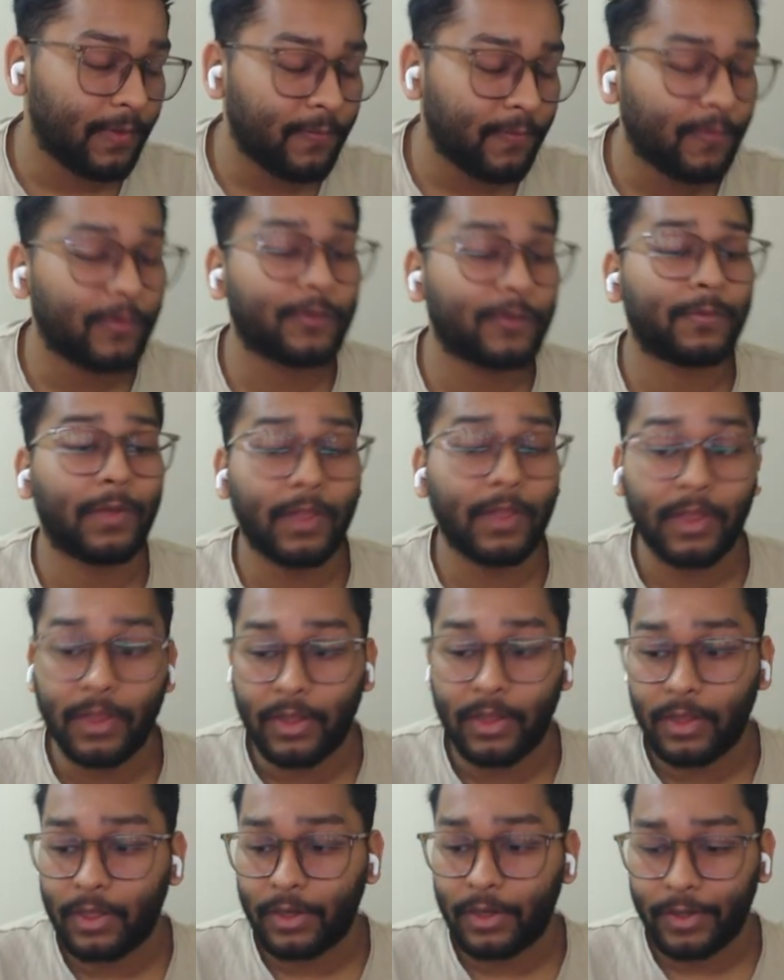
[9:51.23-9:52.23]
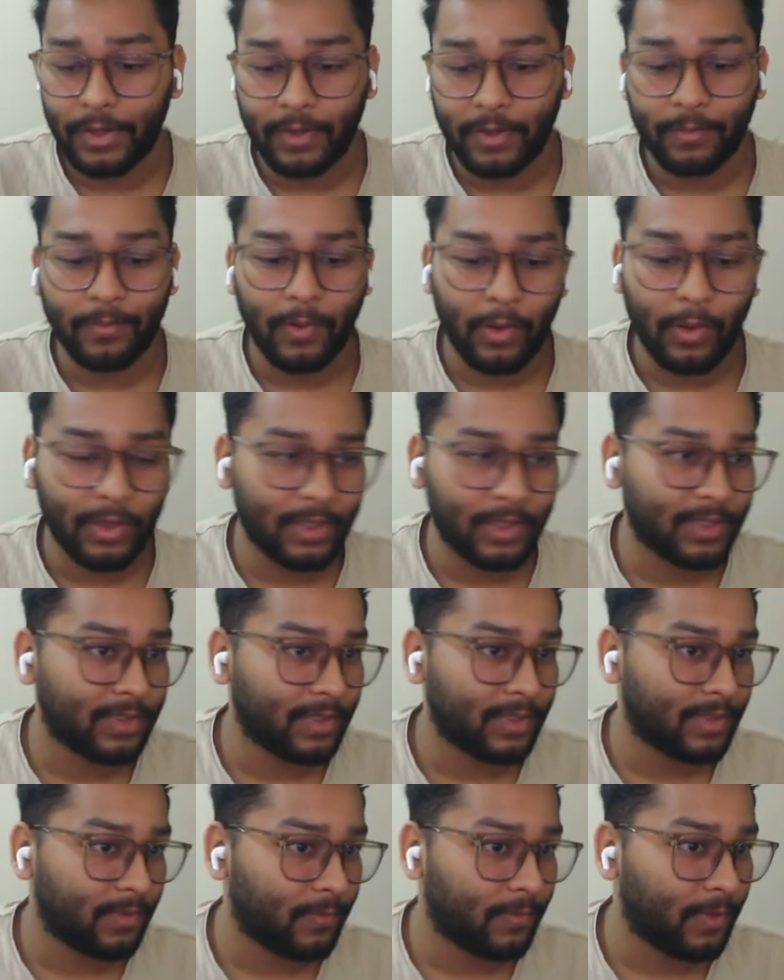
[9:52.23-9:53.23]
reinforcement learning
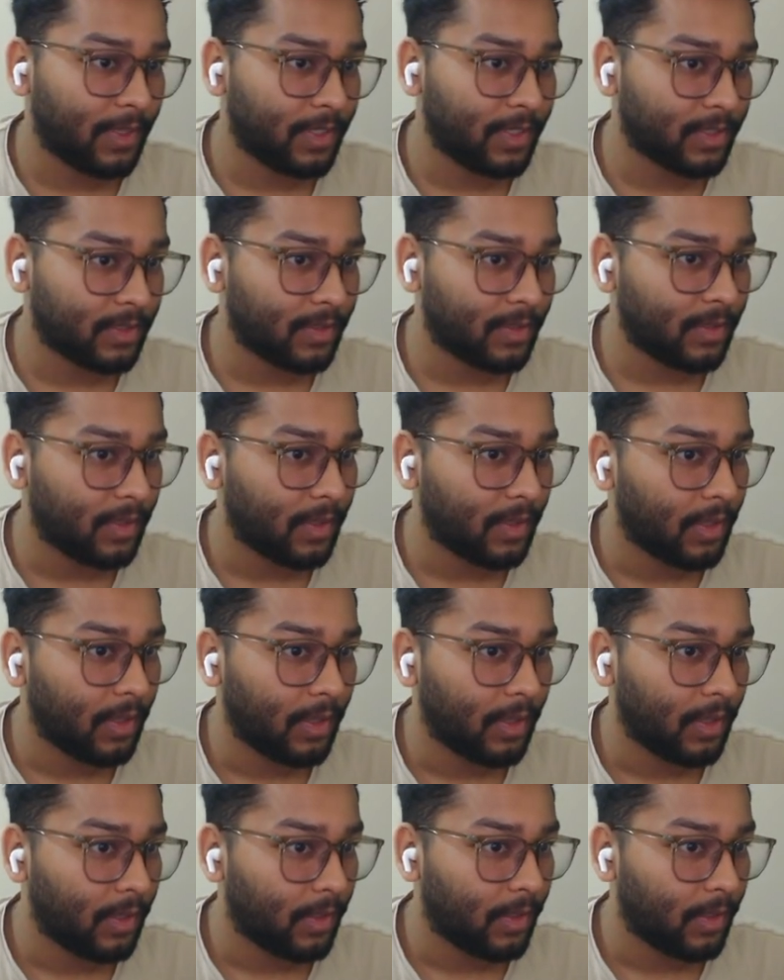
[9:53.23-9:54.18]
policy simulation.